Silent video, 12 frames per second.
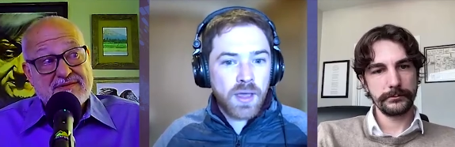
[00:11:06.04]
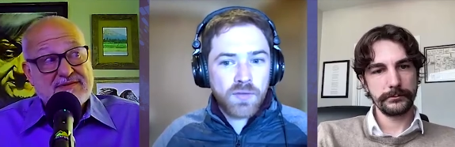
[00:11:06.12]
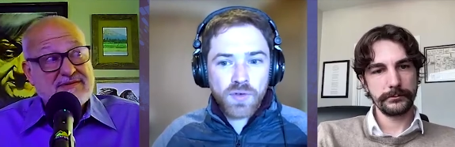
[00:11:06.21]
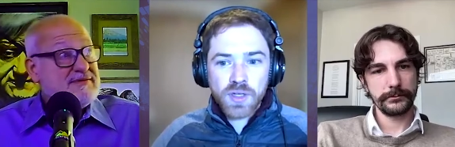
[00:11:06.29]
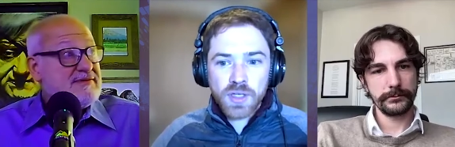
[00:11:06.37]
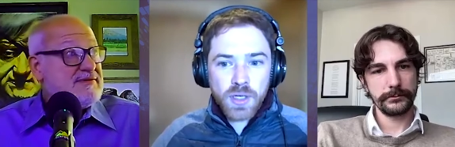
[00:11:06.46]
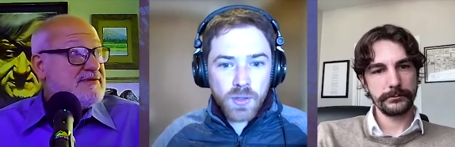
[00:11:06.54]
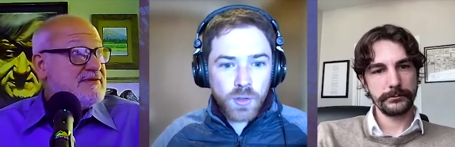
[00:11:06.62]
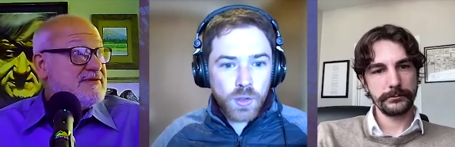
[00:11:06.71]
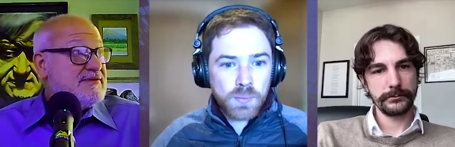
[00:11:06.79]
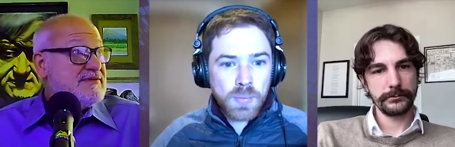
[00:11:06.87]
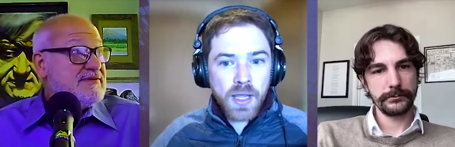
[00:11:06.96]
Speaker 1: every year,
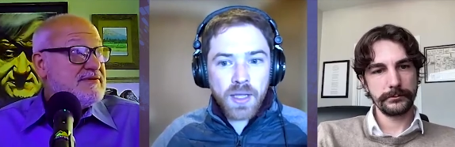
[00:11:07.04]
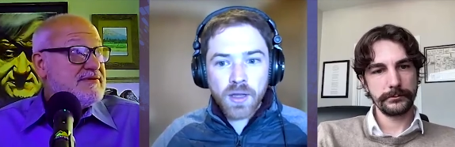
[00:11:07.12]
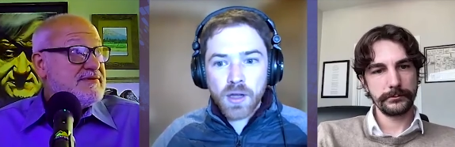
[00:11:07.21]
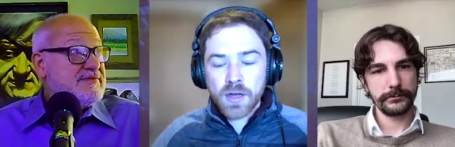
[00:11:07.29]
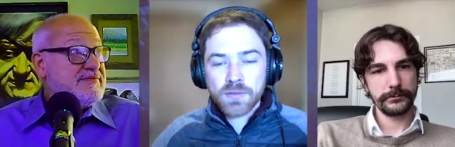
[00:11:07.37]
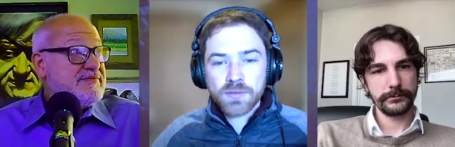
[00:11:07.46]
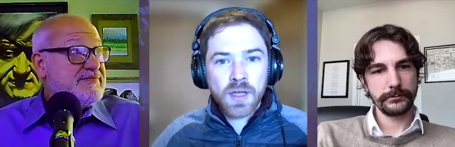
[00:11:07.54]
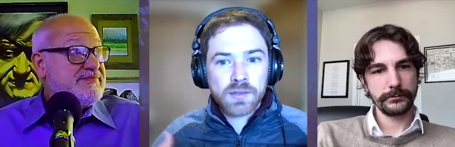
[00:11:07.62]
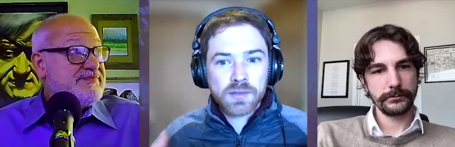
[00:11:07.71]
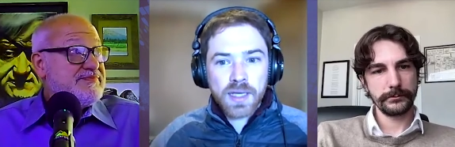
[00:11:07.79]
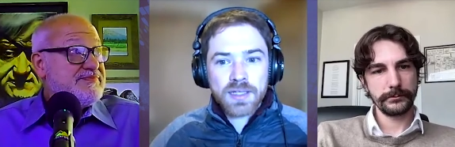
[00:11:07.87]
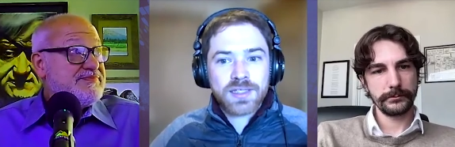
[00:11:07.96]
you're paying off
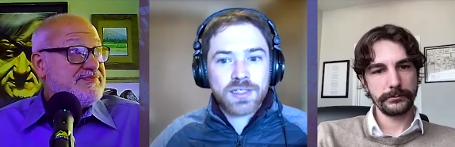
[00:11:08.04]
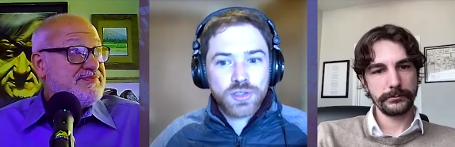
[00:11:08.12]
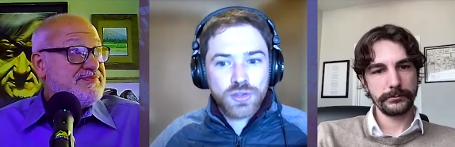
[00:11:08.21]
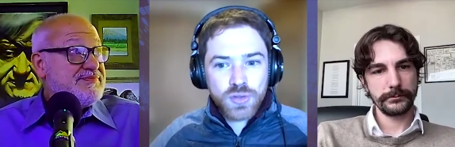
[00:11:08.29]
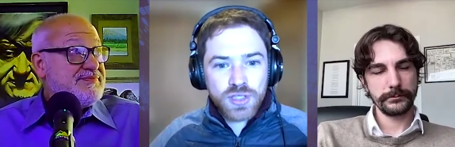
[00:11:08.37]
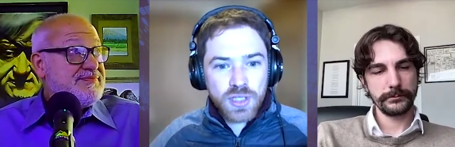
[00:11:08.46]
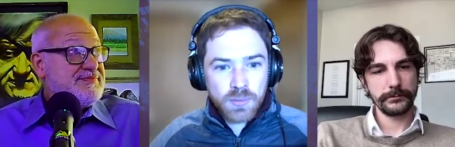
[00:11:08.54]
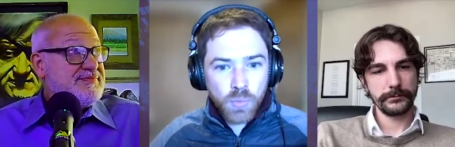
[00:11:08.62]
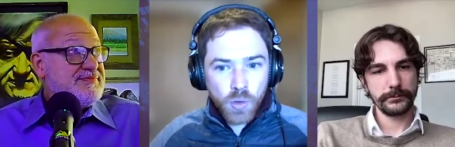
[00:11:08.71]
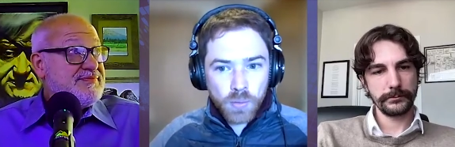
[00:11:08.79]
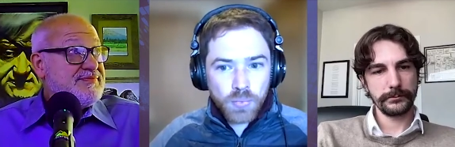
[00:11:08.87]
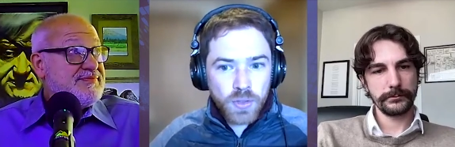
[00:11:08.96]
less interest and
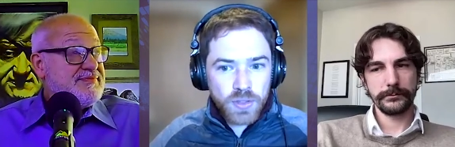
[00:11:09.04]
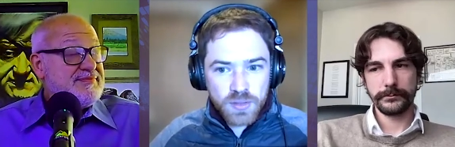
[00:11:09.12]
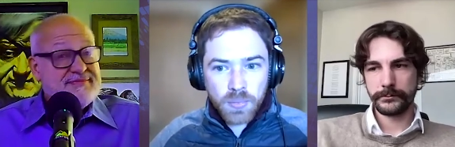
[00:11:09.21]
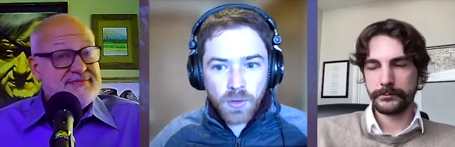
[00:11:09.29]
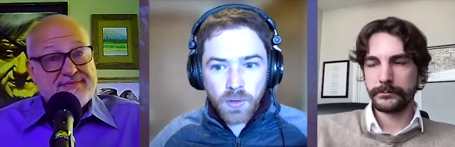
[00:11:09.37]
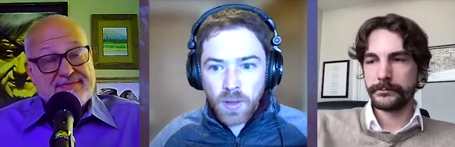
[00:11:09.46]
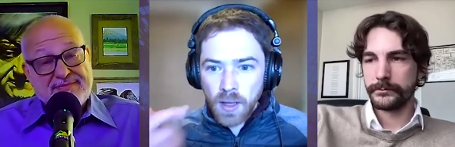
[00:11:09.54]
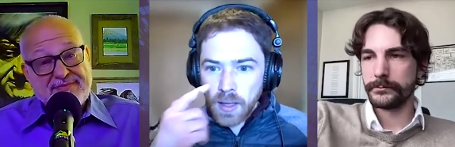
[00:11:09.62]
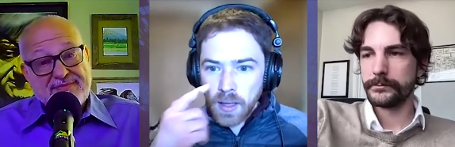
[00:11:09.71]
more principal.